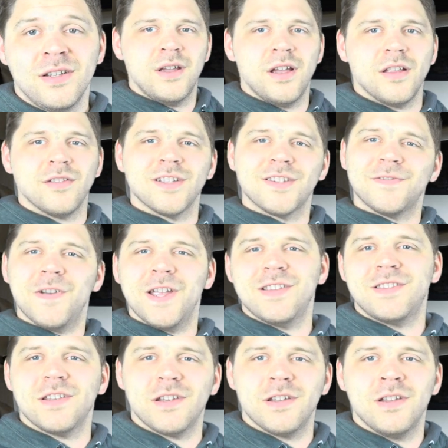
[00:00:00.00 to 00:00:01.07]
And let's
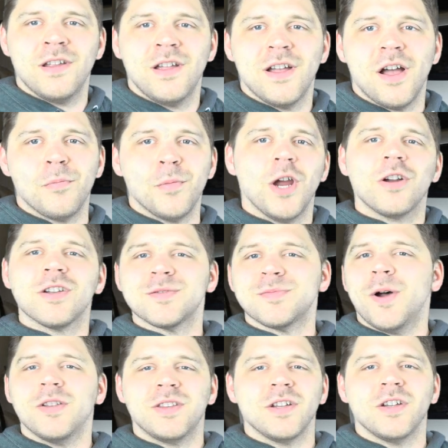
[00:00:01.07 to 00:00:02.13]
face it, America's
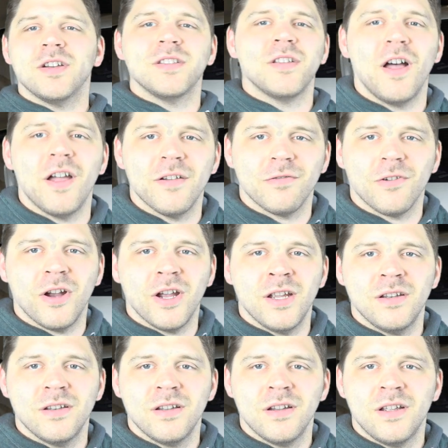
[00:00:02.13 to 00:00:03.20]
about the good life,
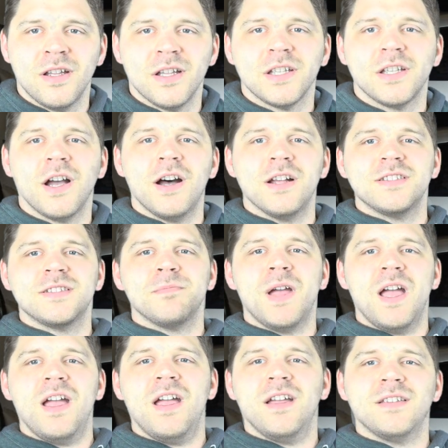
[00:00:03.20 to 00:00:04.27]
right? Guns,
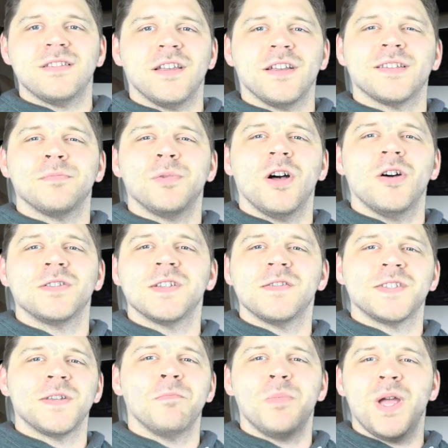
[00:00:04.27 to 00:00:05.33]
mags,
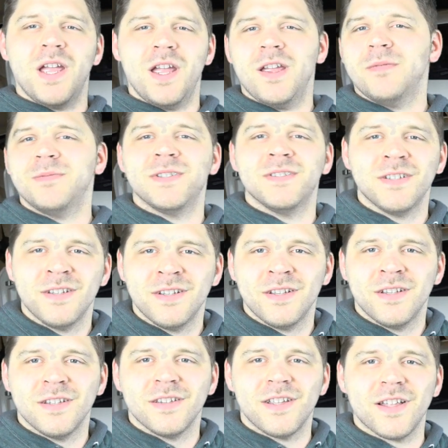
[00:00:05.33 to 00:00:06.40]
explosives, and babes.
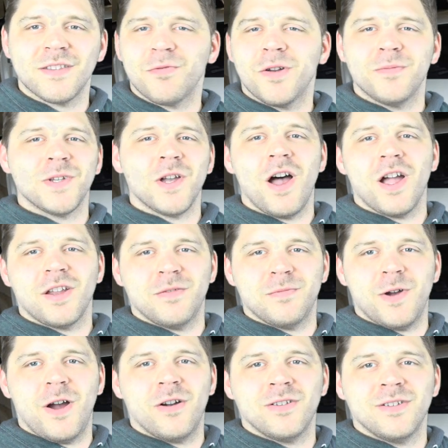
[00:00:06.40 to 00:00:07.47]
That's what I'm talking
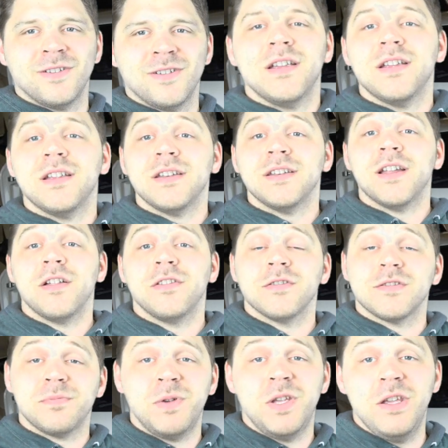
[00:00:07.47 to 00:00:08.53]
about. Now
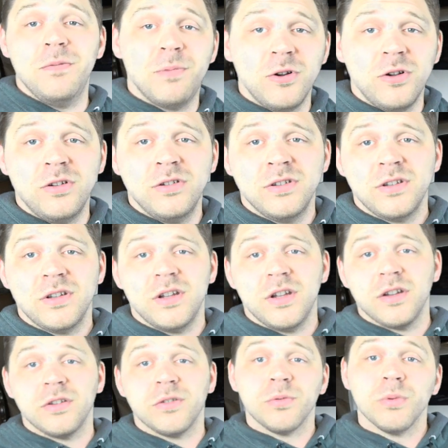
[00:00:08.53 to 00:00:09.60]
there's people
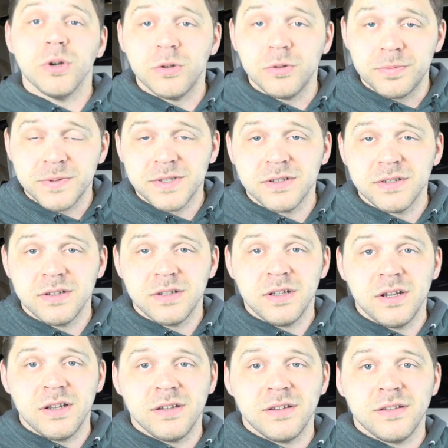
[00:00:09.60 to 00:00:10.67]
and groups
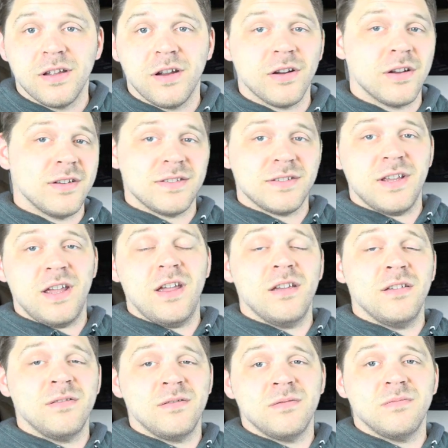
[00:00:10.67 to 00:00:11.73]
that are going to
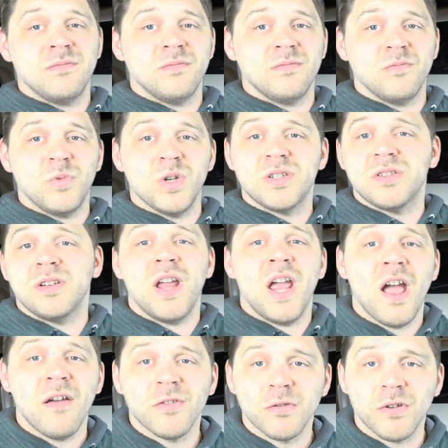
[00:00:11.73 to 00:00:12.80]
say we shouldn't
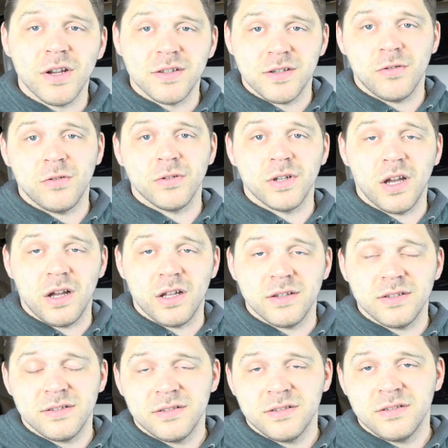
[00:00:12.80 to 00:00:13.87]
have the right to own guns.